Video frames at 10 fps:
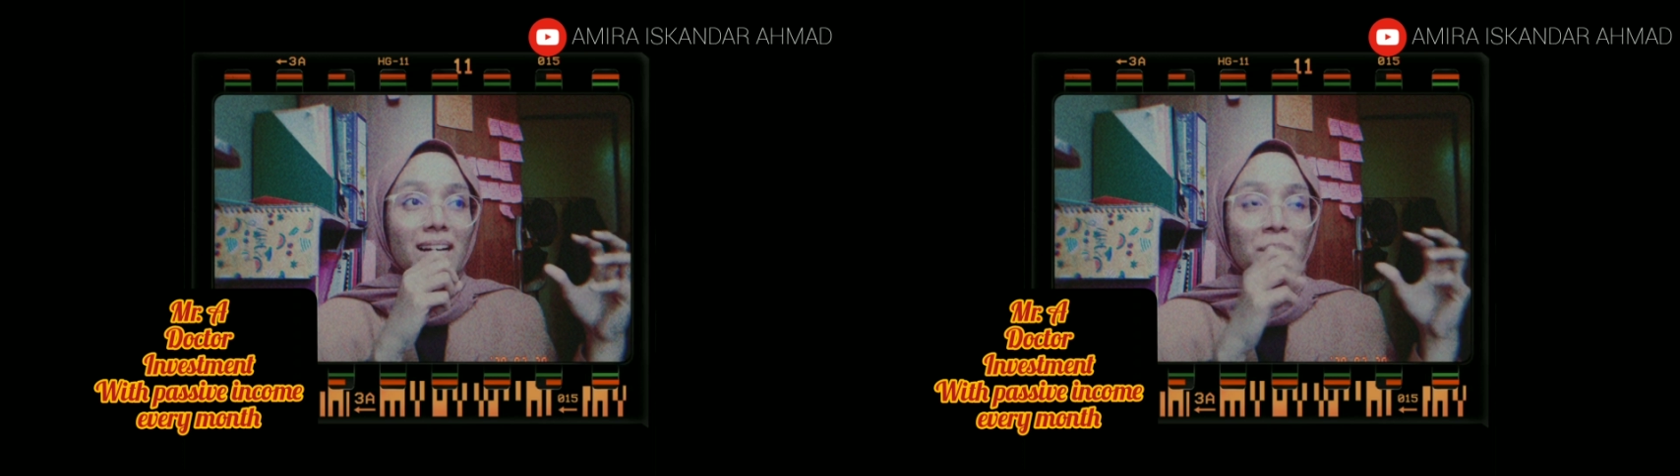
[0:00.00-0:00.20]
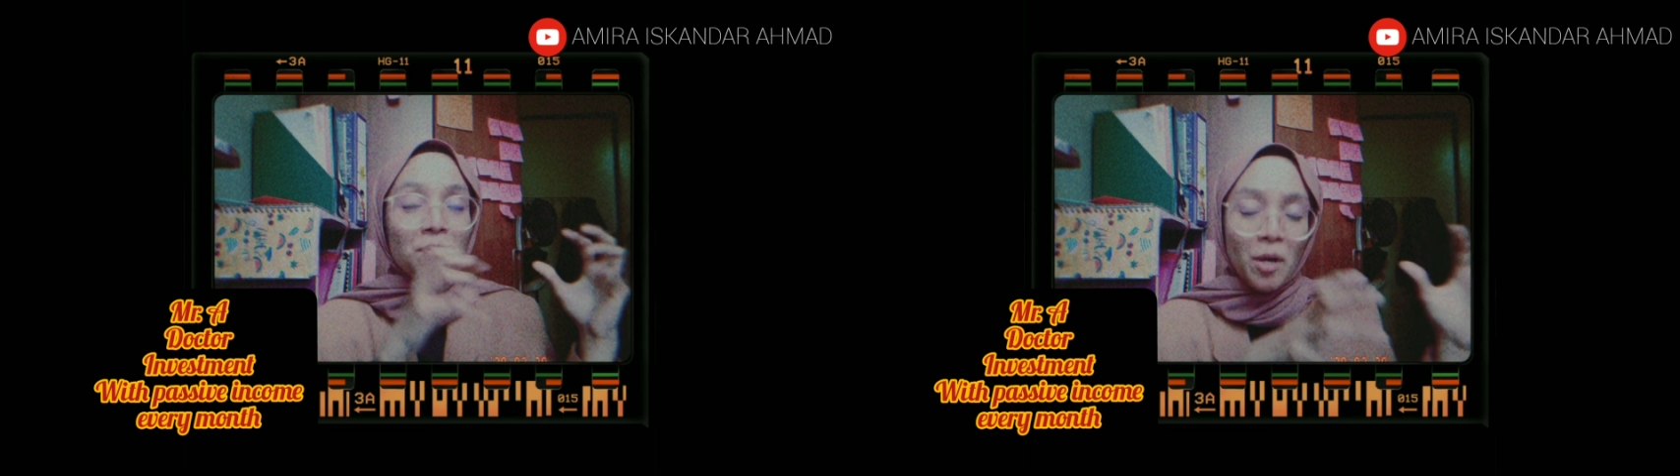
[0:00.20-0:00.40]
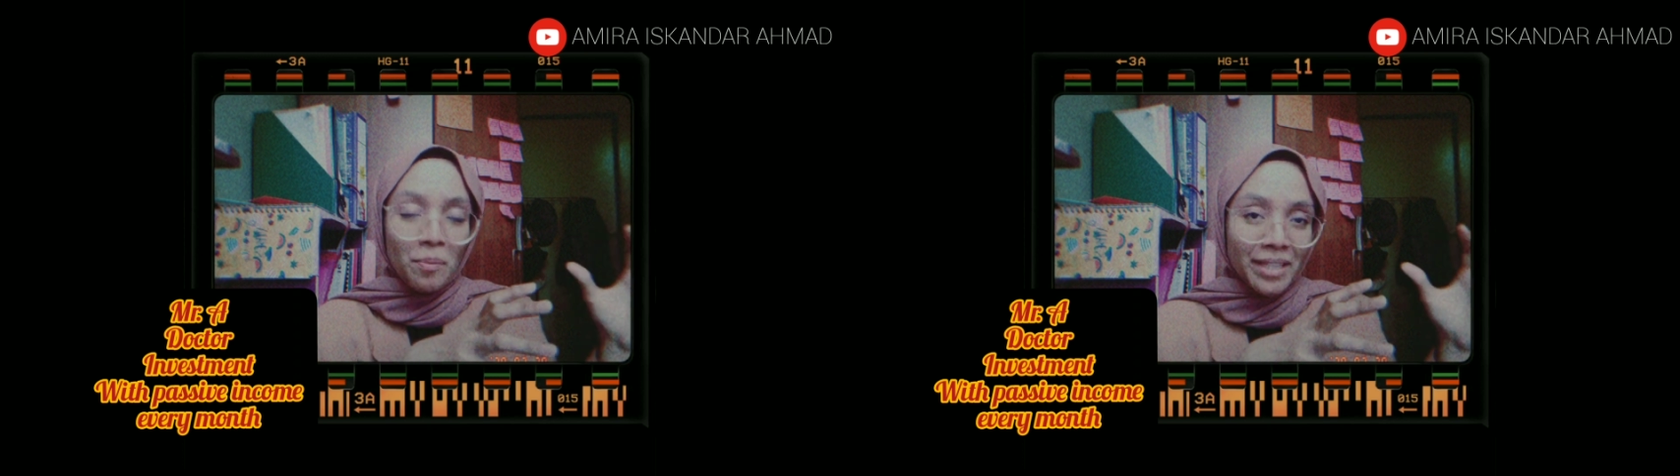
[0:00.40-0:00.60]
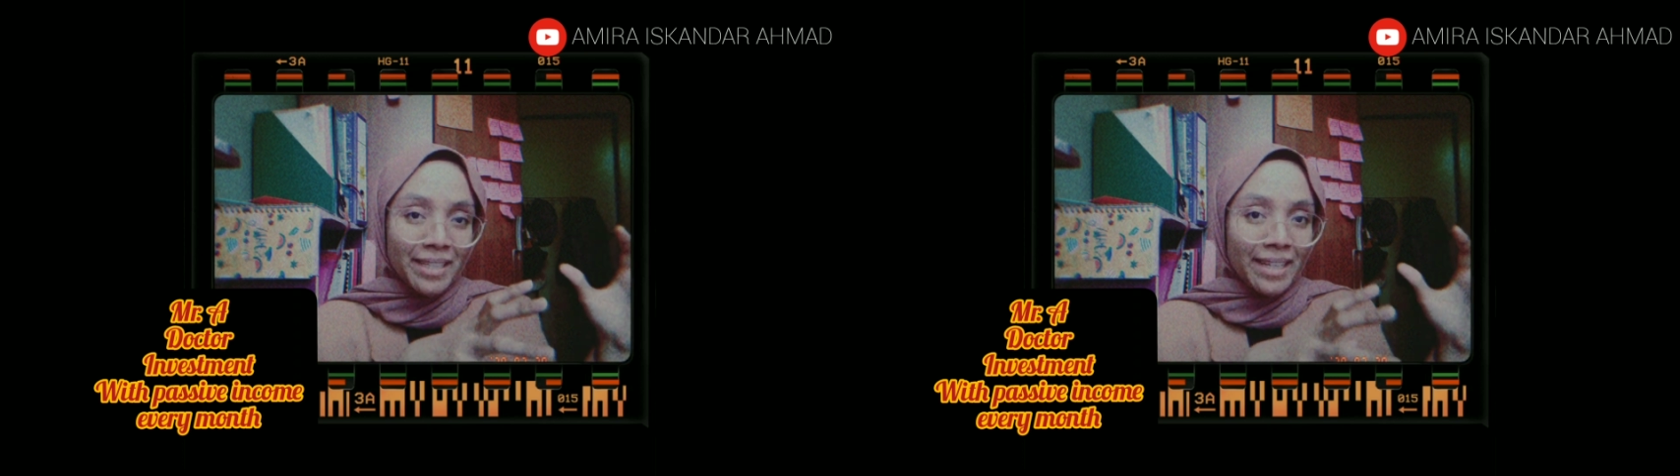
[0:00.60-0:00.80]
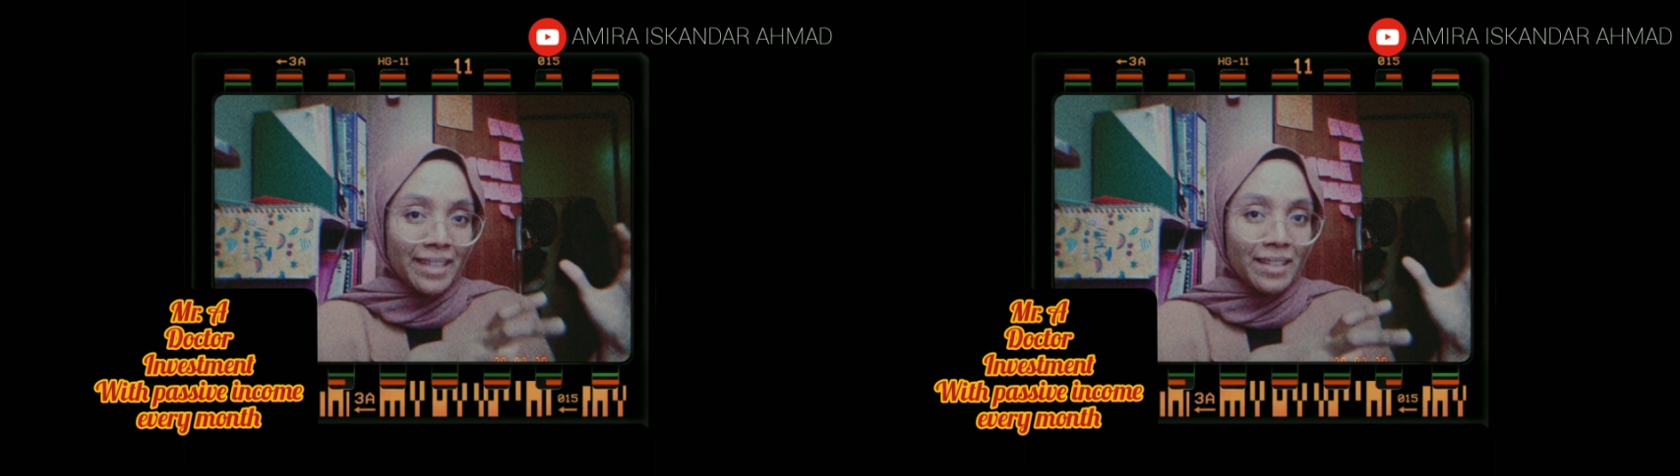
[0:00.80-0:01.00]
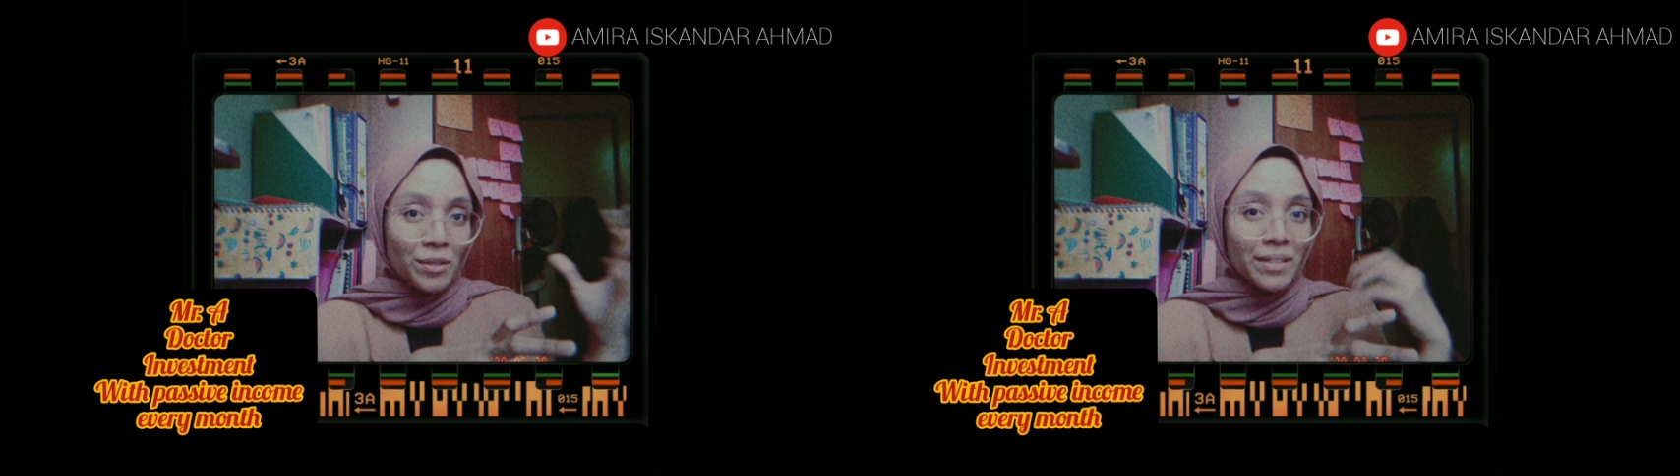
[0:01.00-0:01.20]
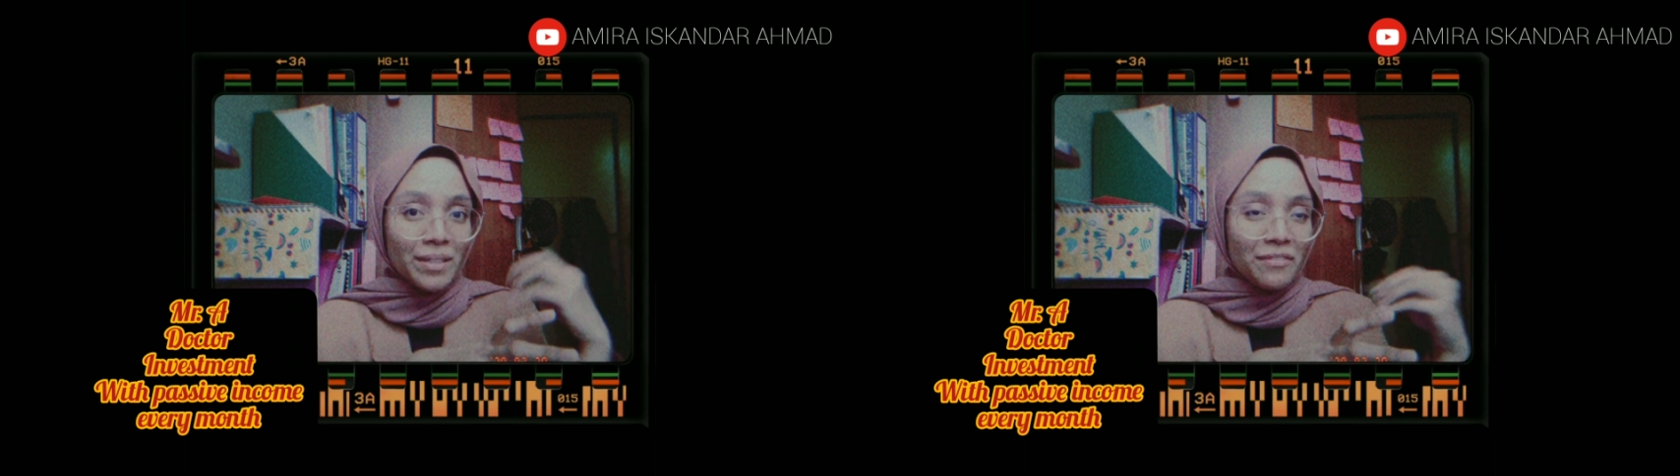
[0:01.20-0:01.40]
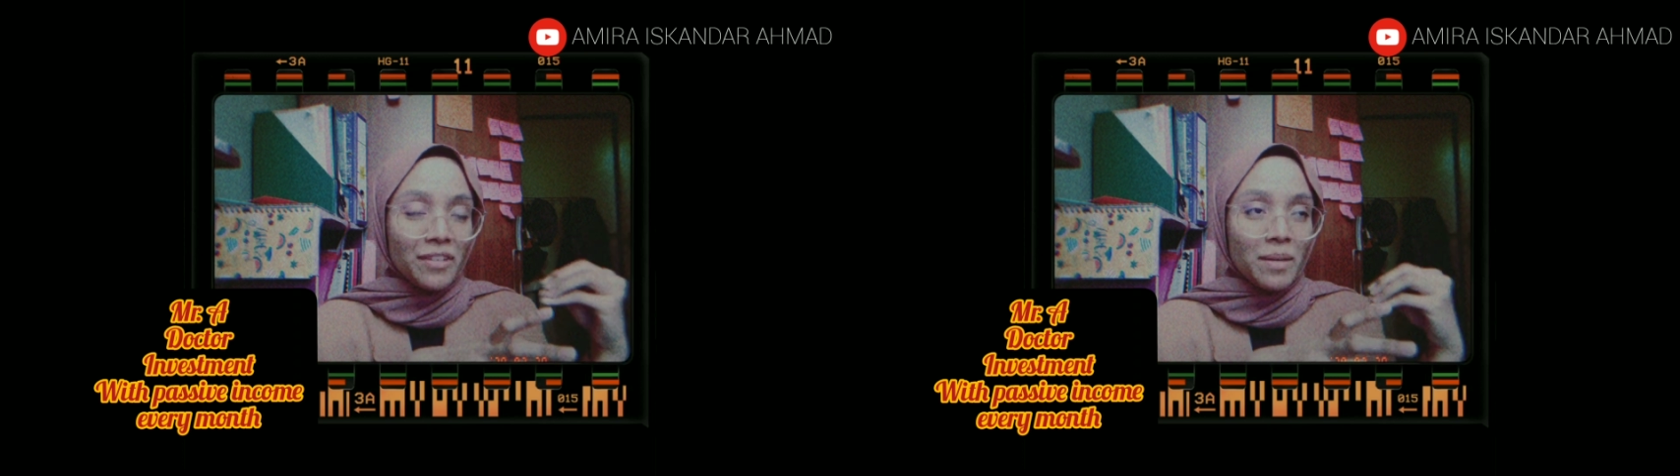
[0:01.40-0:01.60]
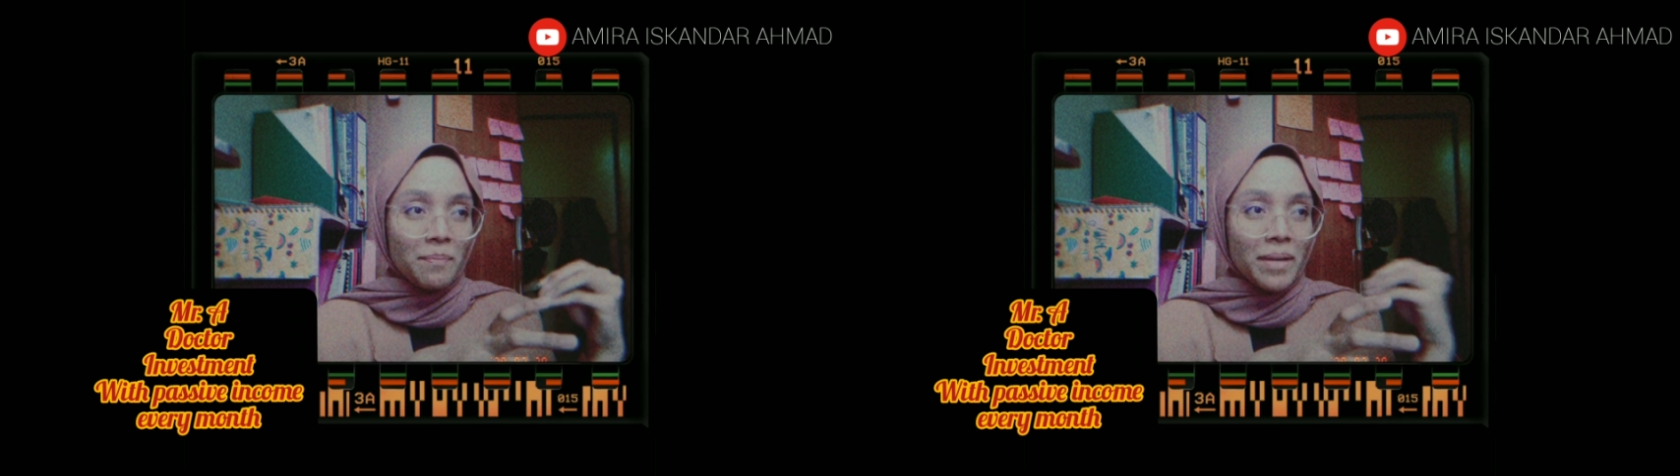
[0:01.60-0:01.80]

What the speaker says: a property that could give him